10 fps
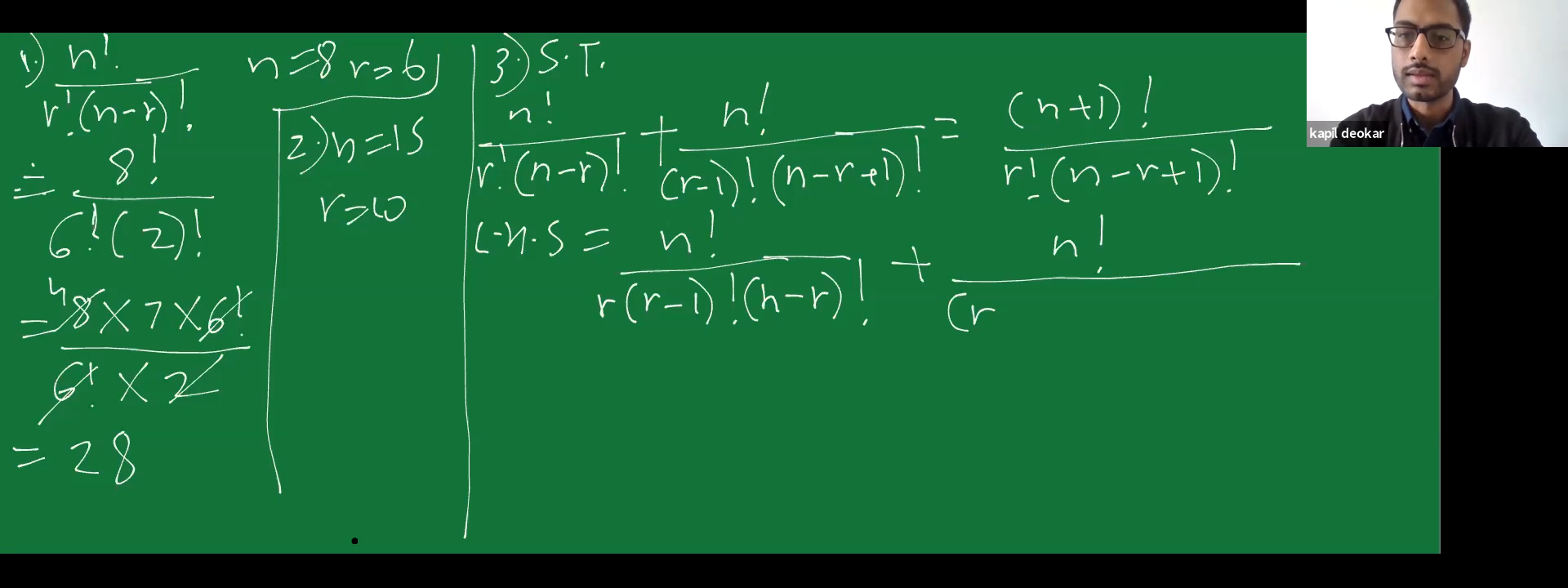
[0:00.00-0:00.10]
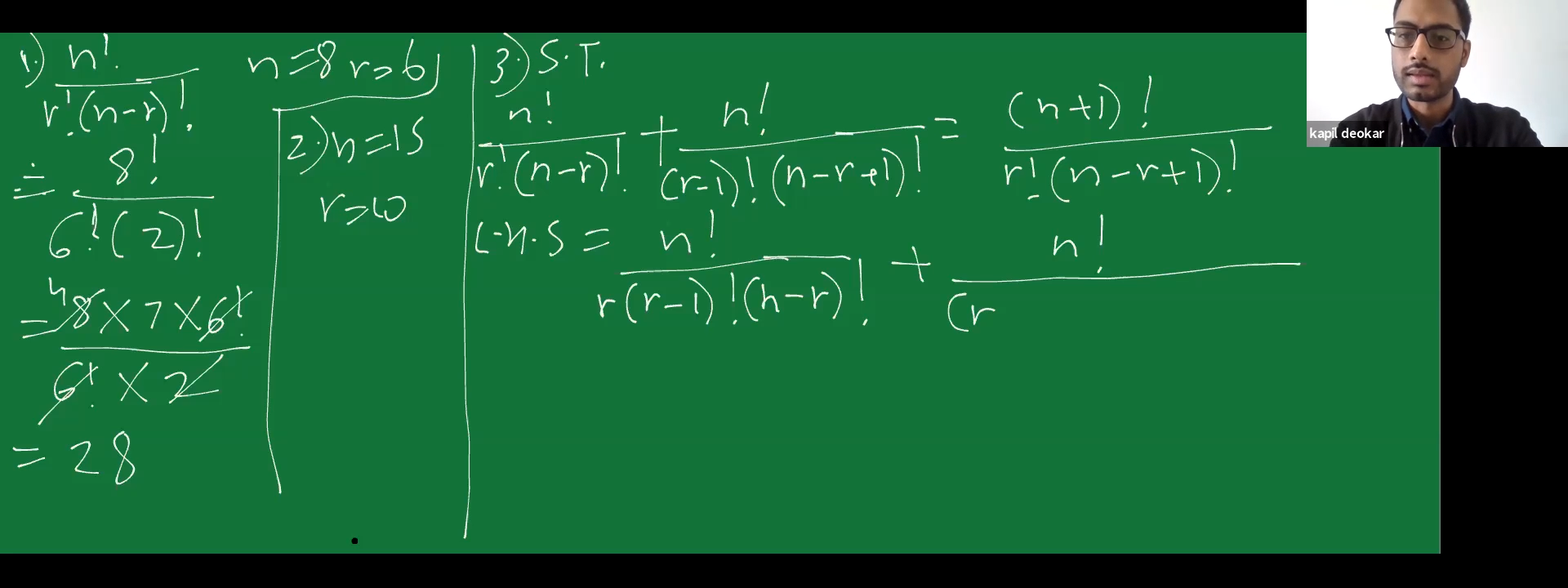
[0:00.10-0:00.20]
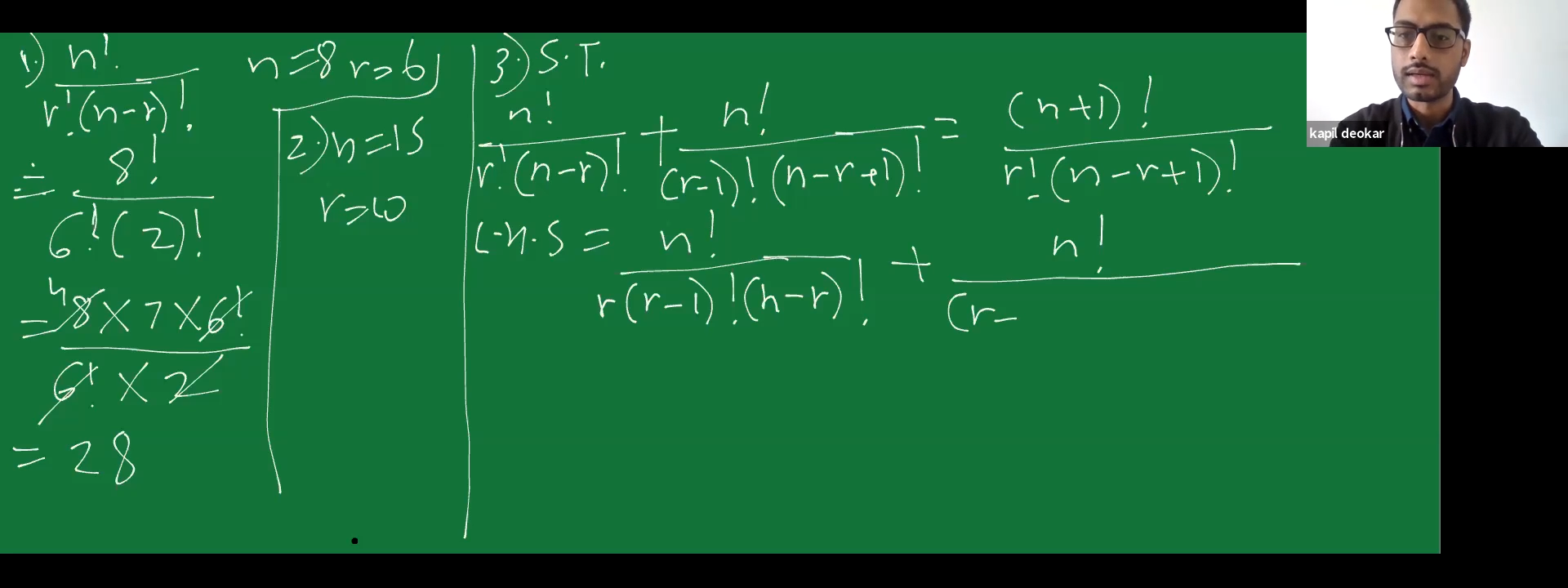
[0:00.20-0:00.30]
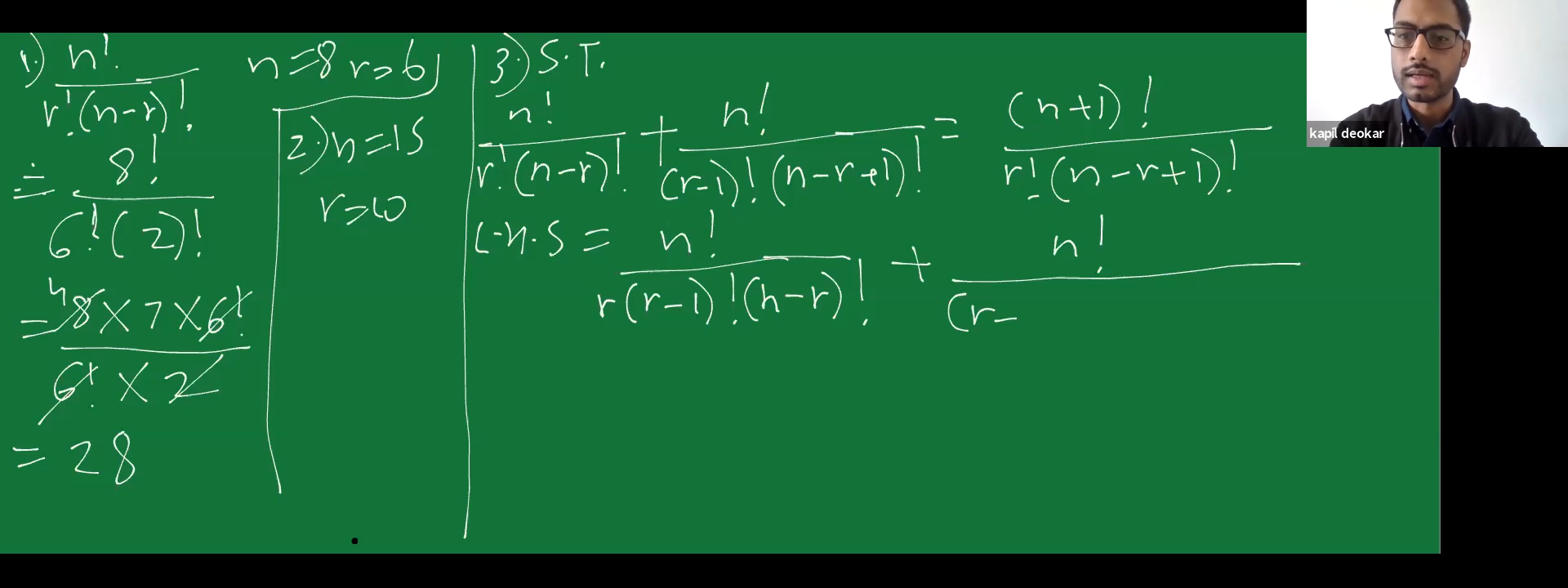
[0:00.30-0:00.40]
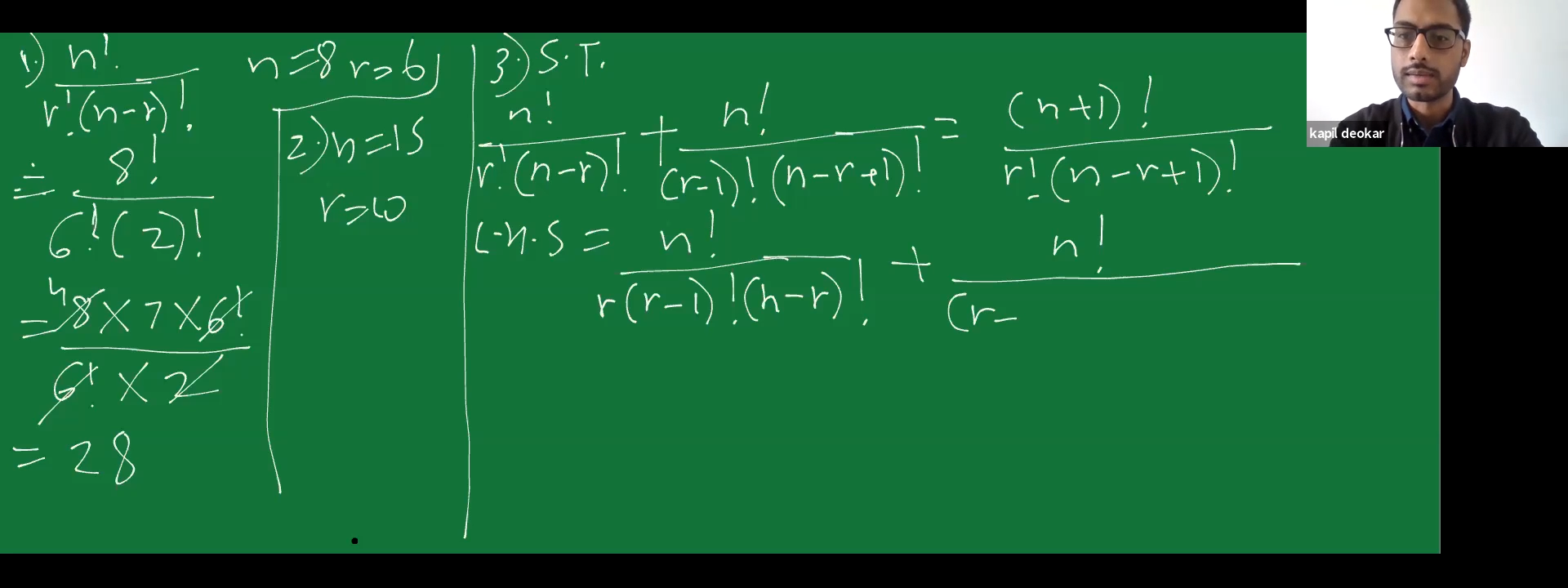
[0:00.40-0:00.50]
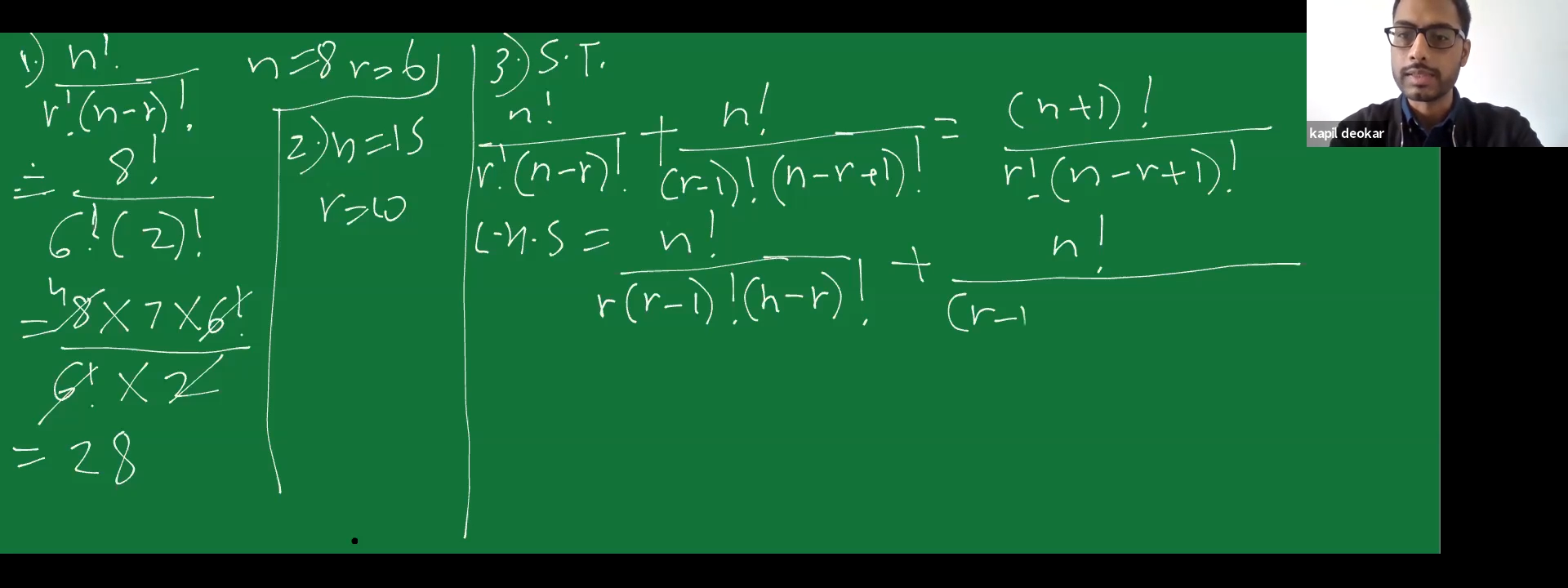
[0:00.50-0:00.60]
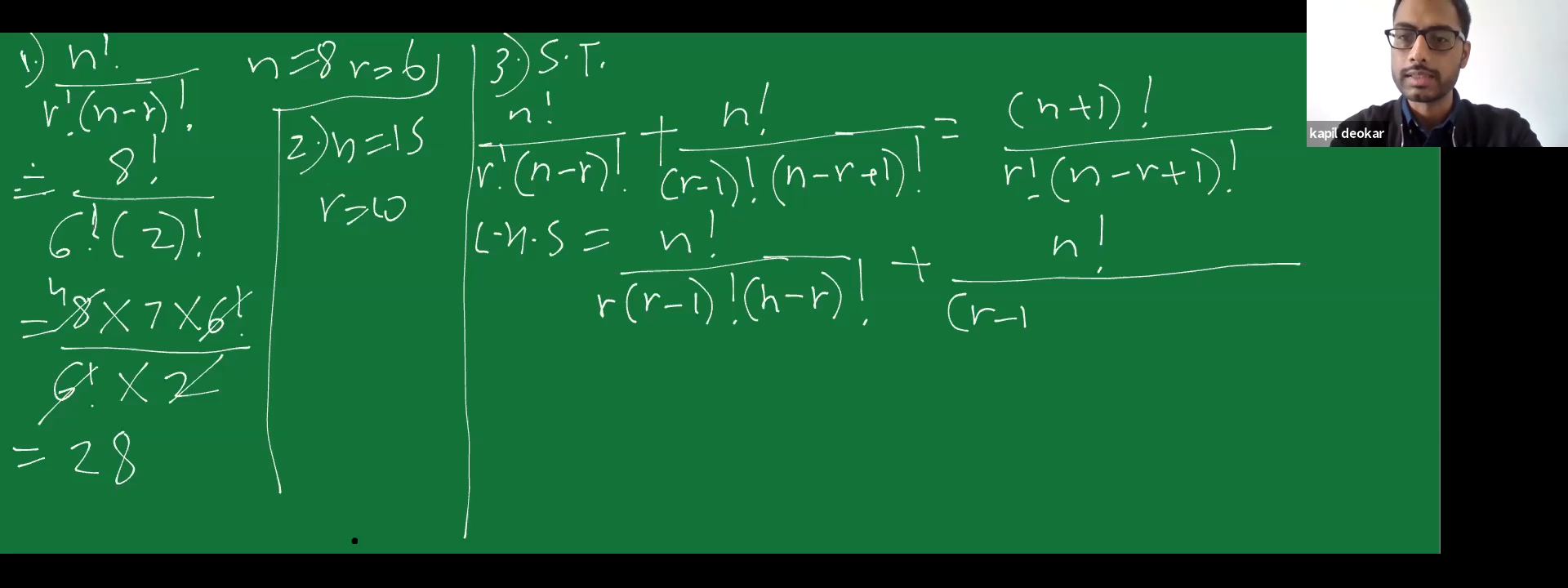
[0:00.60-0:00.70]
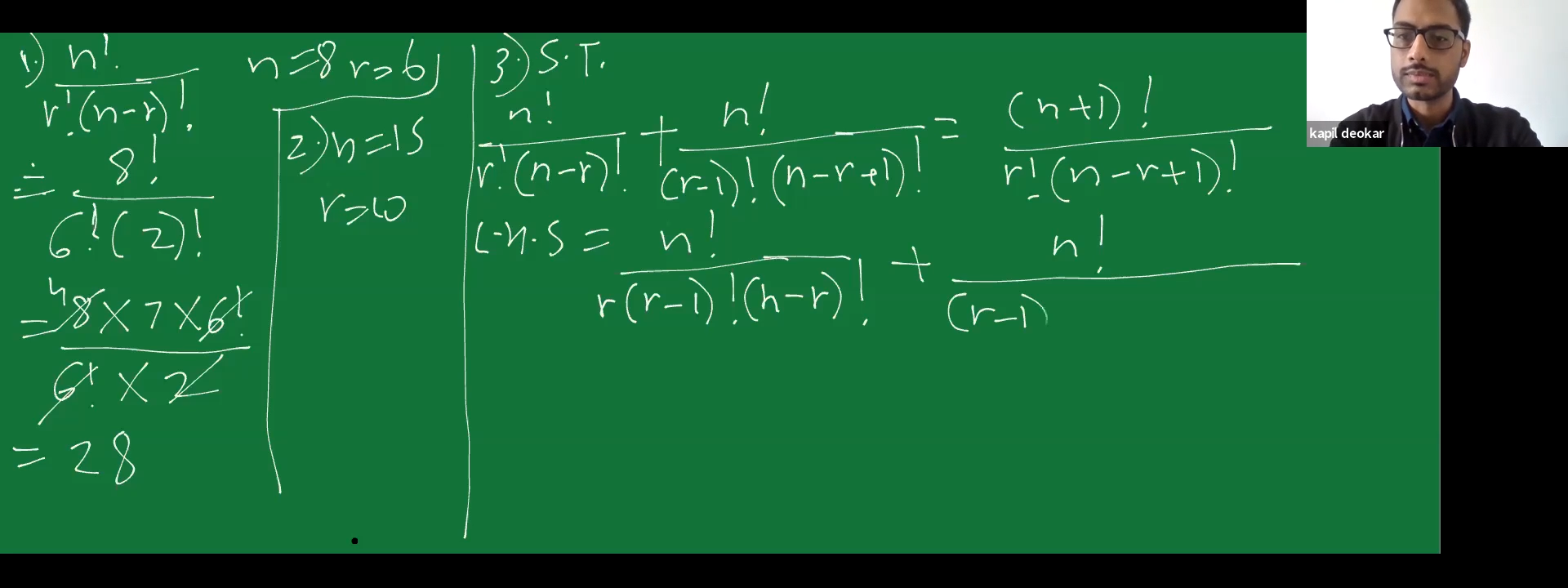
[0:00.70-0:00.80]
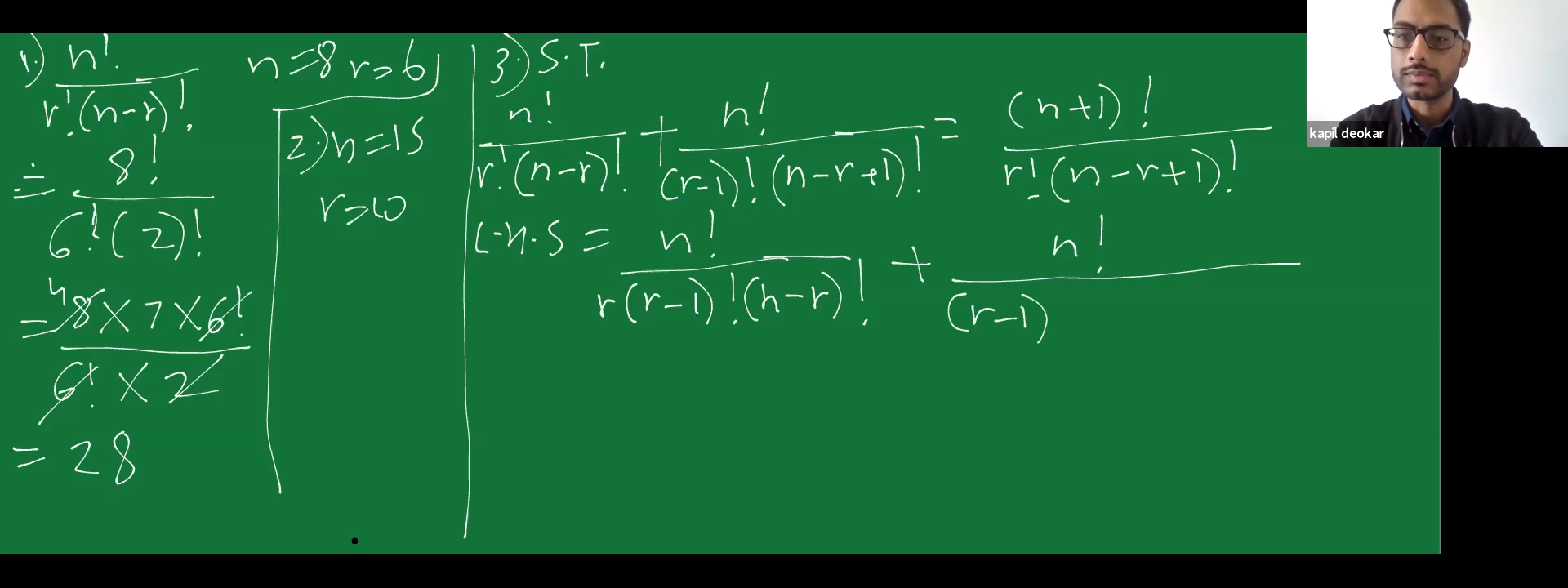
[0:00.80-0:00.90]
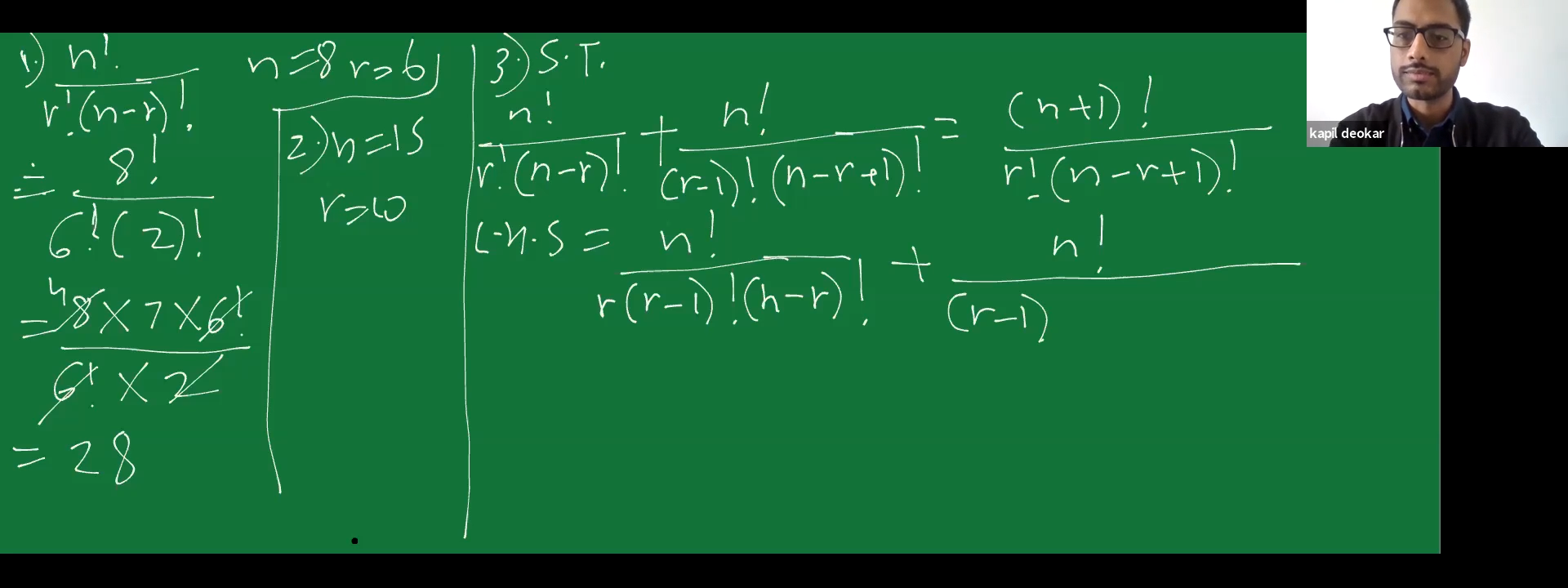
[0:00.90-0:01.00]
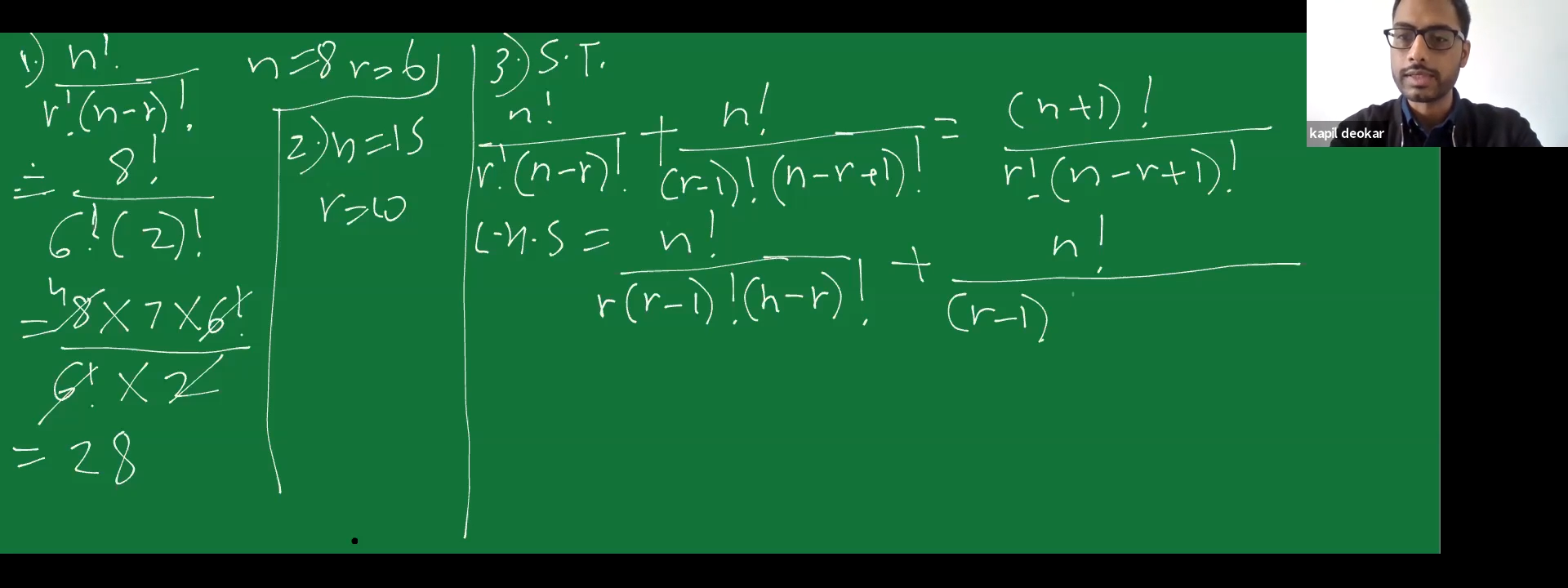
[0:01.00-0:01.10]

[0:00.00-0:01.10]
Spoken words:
r minus 1